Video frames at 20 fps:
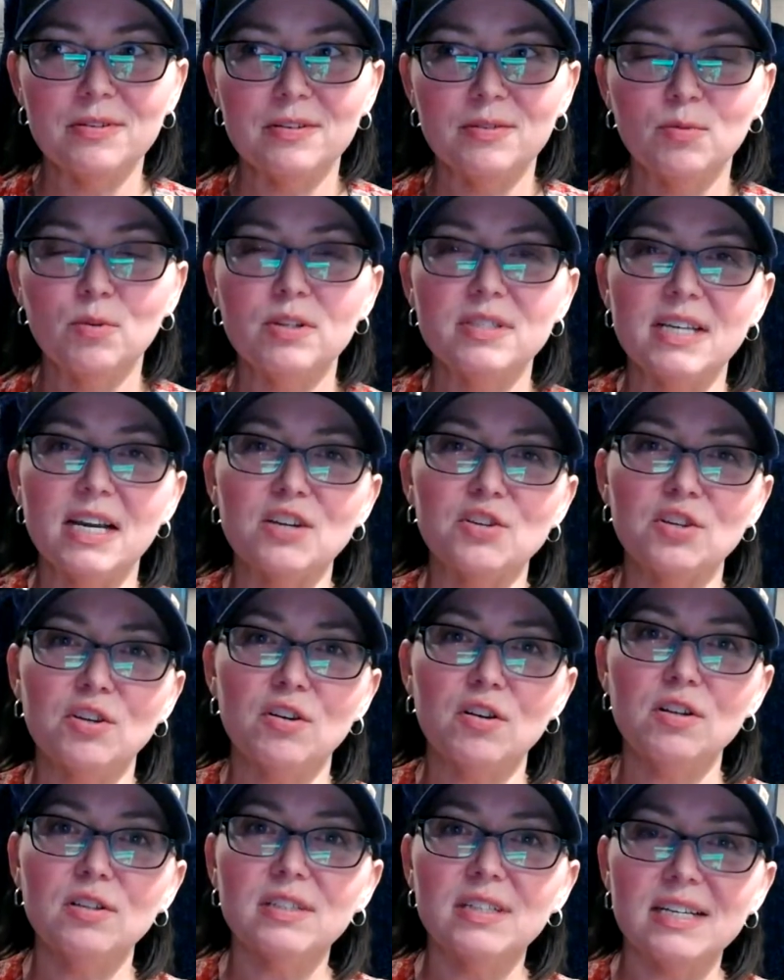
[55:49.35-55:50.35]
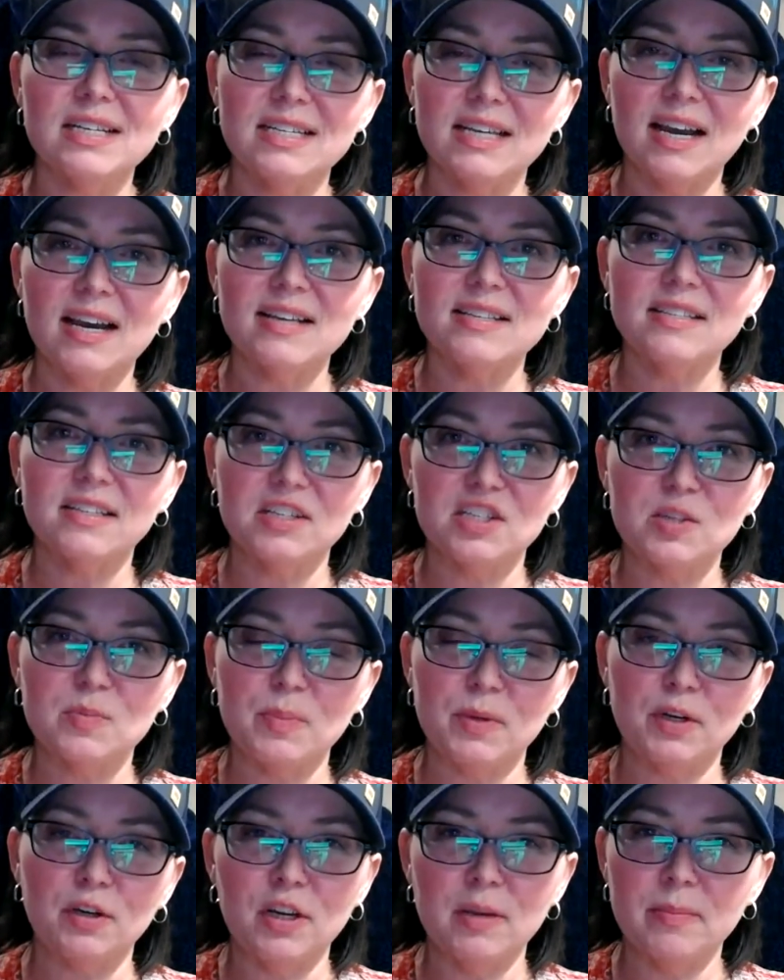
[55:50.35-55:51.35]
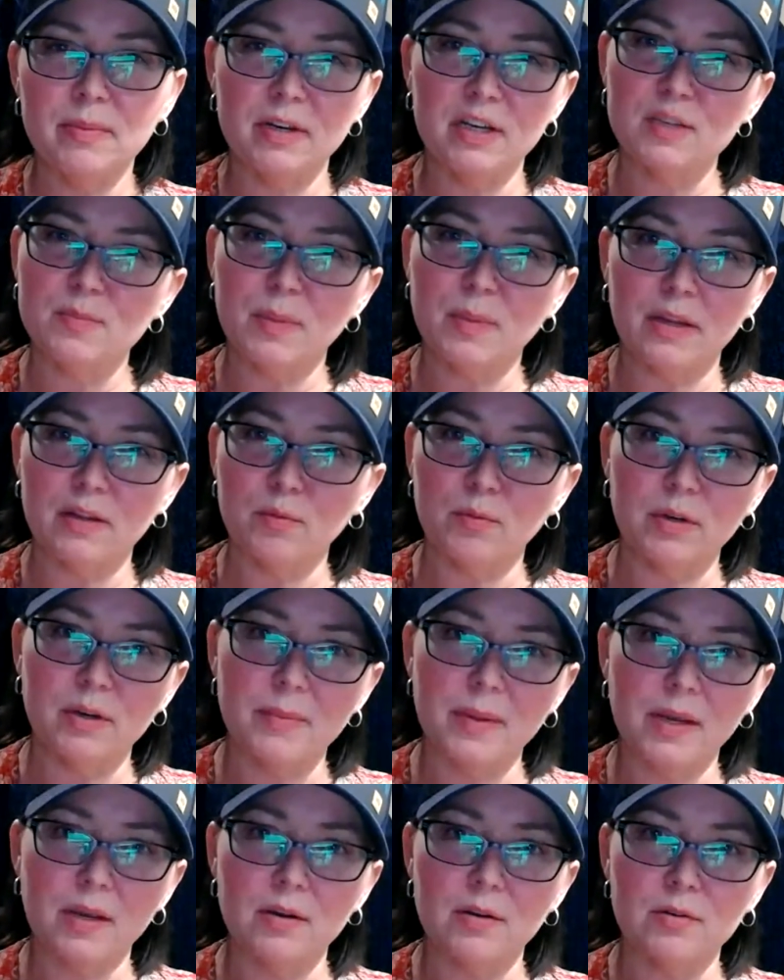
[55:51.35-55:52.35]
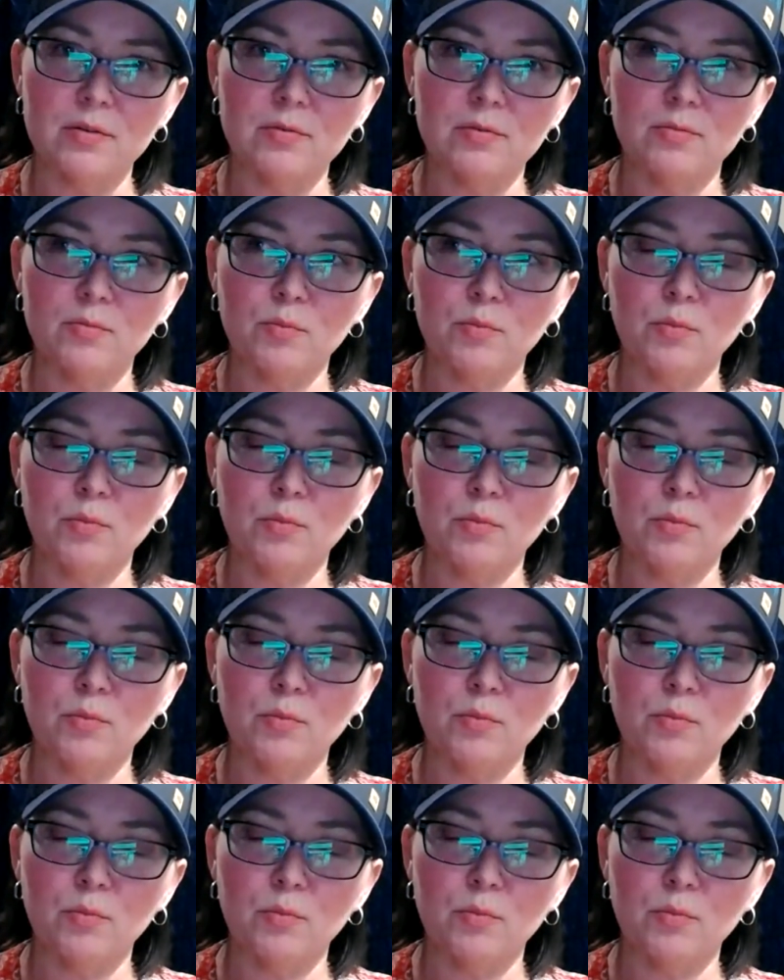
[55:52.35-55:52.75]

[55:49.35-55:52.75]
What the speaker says: Well, it's actually called an Itasca Spirit, but it's by the Winnebago,